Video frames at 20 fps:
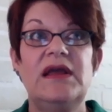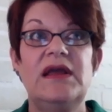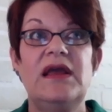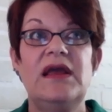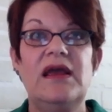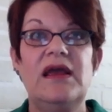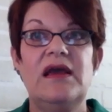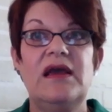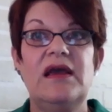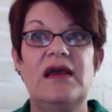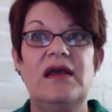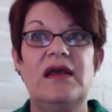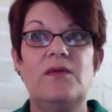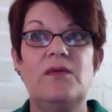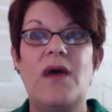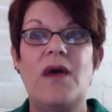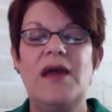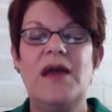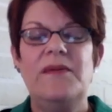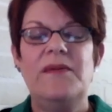and
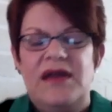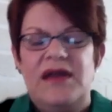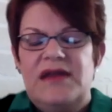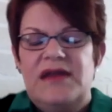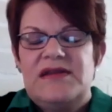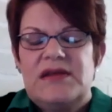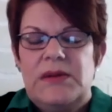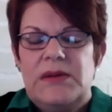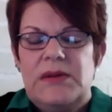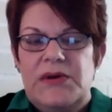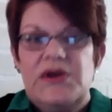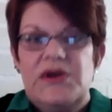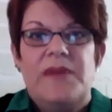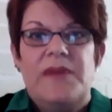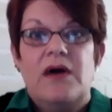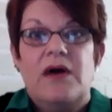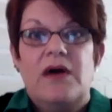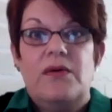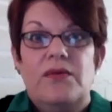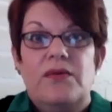why we need to learn
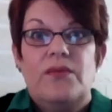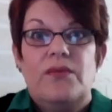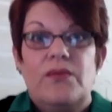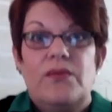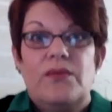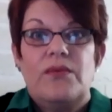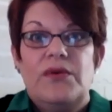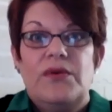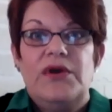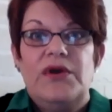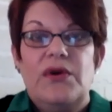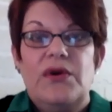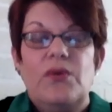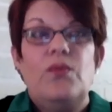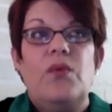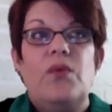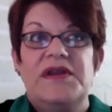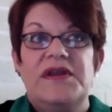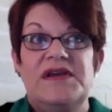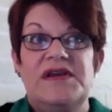about,
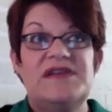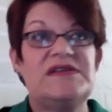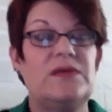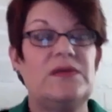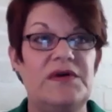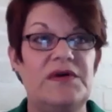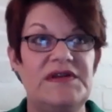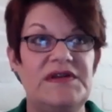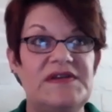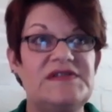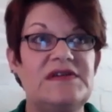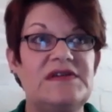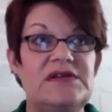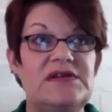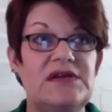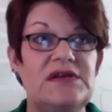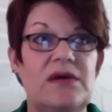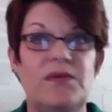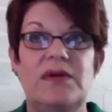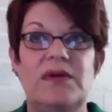what is and what isn't.
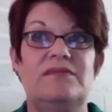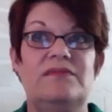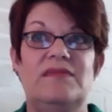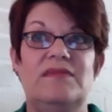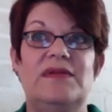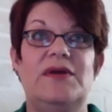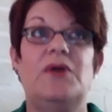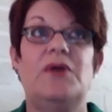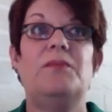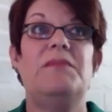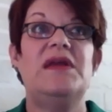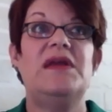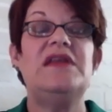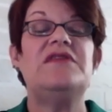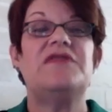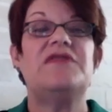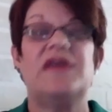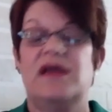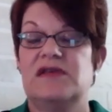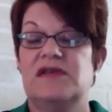Well, many
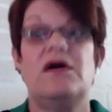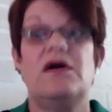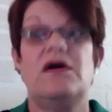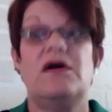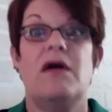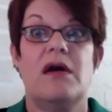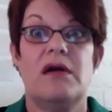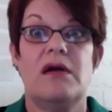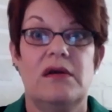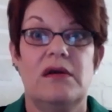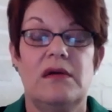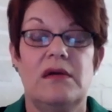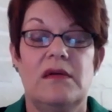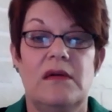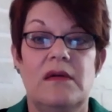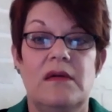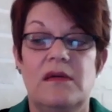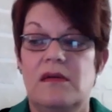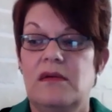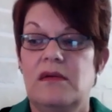things are.
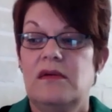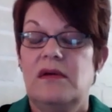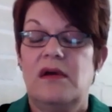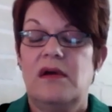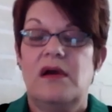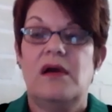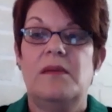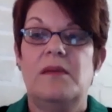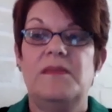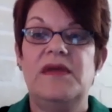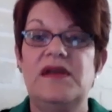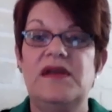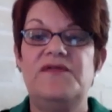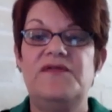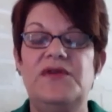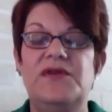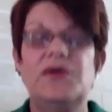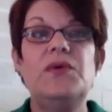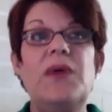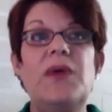And if
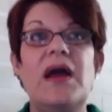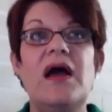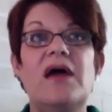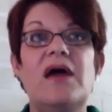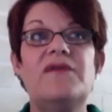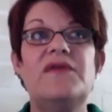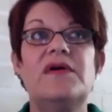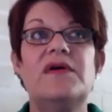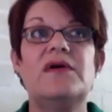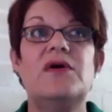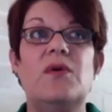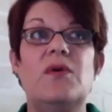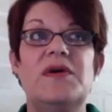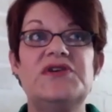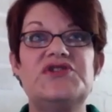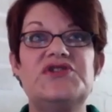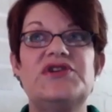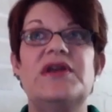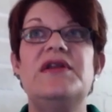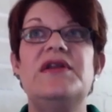you have a
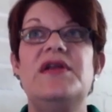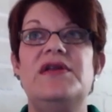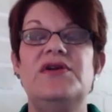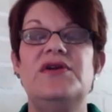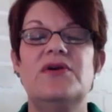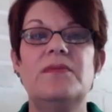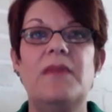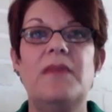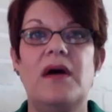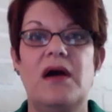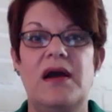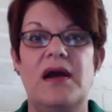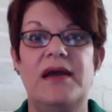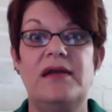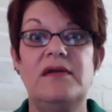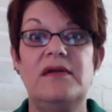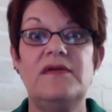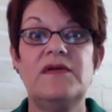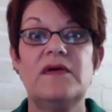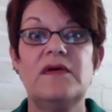question in your
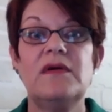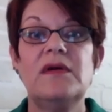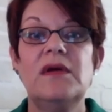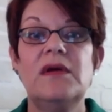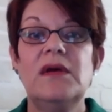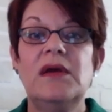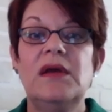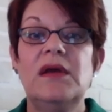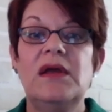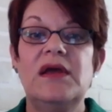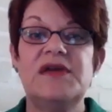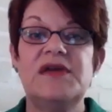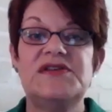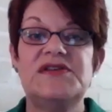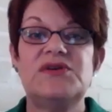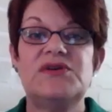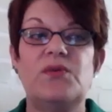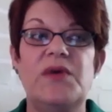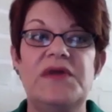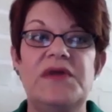mind as
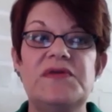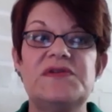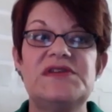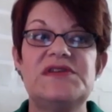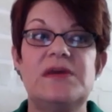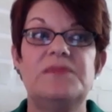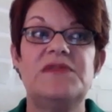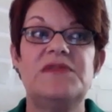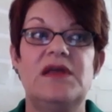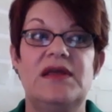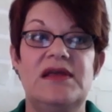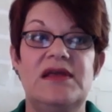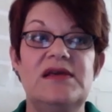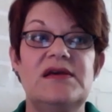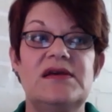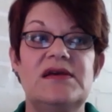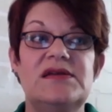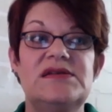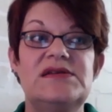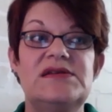to whether something
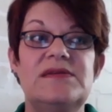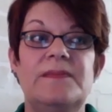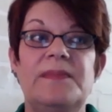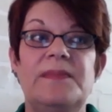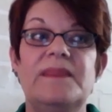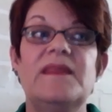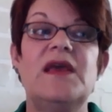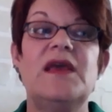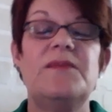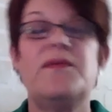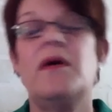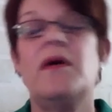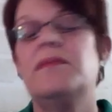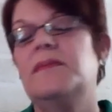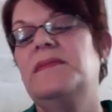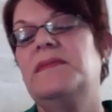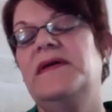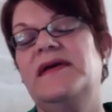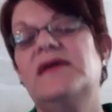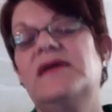is, it
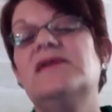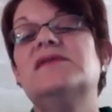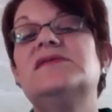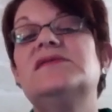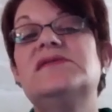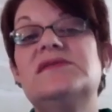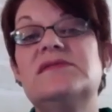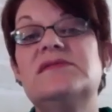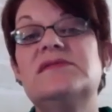probably is.